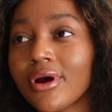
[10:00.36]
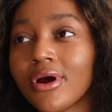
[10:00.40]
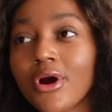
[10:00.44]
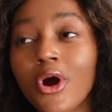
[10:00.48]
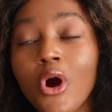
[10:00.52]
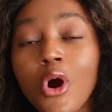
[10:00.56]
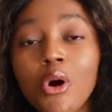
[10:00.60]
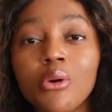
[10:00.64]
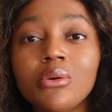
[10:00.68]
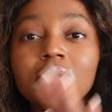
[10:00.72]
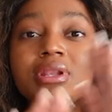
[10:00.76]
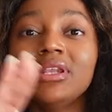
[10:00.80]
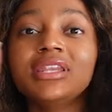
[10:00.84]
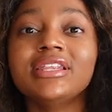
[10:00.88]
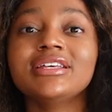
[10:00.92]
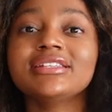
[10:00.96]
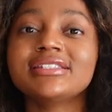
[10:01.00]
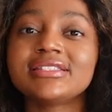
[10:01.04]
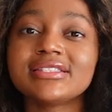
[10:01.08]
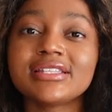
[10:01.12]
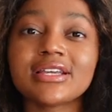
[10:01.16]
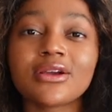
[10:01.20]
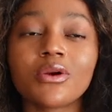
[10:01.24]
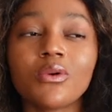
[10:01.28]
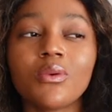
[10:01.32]

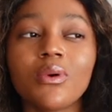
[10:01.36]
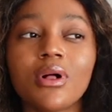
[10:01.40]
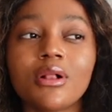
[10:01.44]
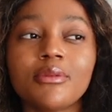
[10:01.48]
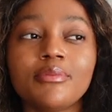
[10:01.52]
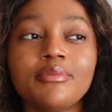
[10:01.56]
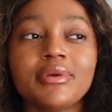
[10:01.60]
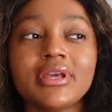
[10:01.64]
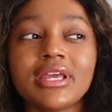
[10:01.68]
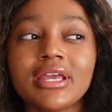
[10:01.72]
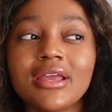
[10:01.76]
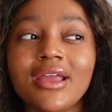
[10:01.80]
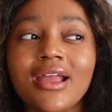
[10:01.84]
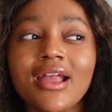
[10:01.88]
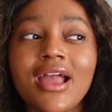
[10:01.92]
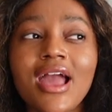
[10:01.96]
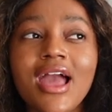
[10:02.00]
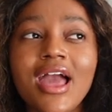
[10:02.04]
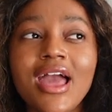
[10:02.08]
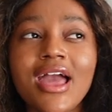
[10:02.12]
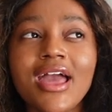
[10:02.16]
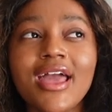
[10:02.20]
holistic well-being.